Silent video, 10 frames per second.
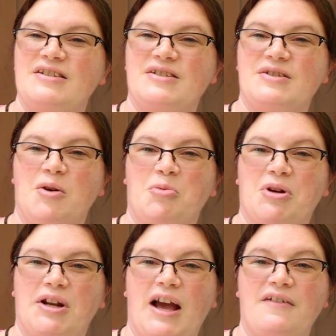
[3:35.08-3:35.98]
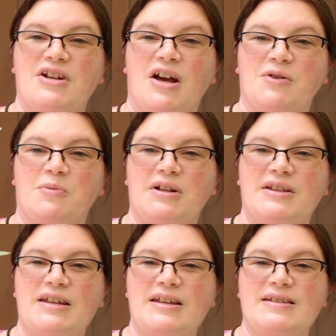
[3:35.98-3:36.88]
So pretty. I have another one
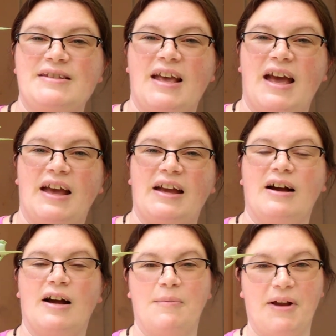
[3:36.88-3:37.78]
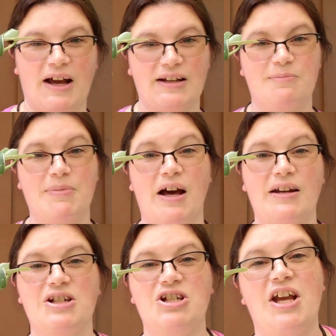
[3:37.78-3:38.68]
of these that I got at the
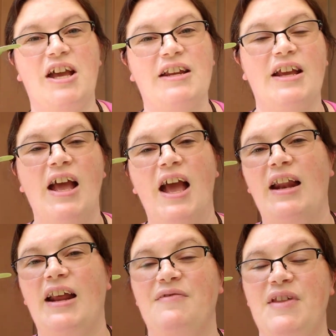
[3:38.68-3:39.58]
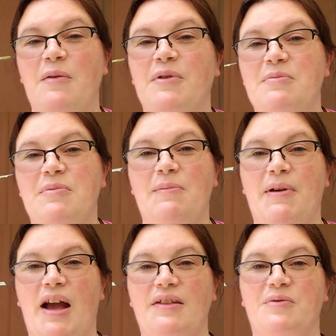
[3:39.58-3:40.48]
potting shed, and I have that one in my
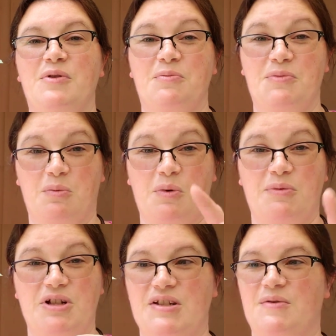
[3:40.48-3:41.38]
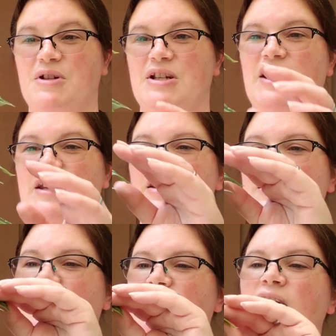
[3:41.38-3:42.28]
bathroom, the one we just redid.
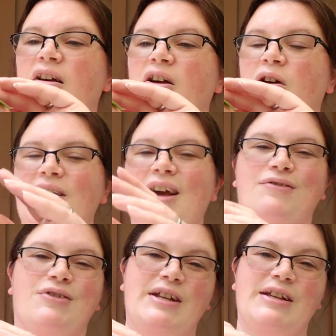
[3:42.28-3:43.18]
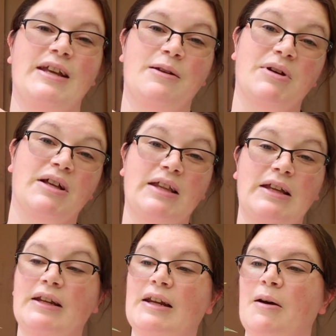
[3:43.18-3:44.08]
Not redid, but
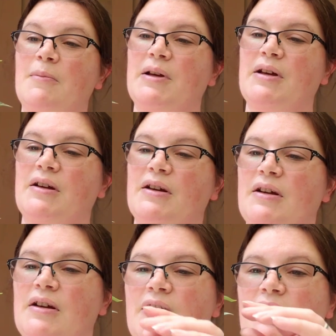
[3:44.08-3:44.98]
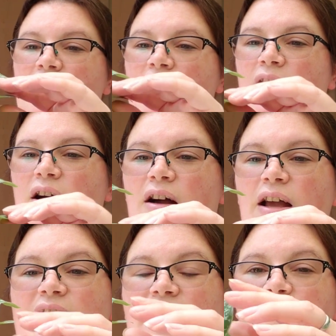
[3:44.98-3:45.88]
cleaned it up.
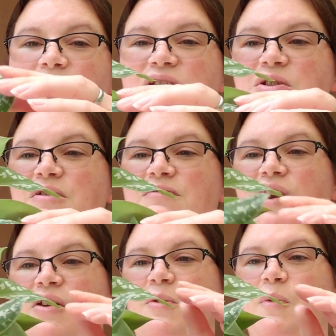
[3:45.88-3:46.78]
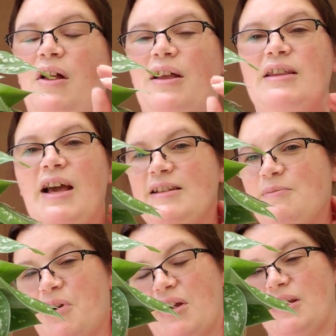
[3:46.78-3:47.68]
And that one's doing very well. It
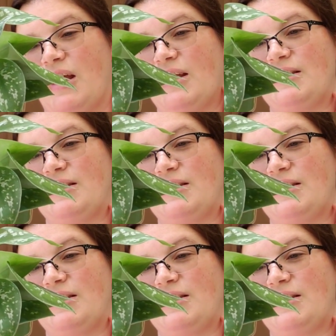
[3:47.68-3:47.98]
likes bright light.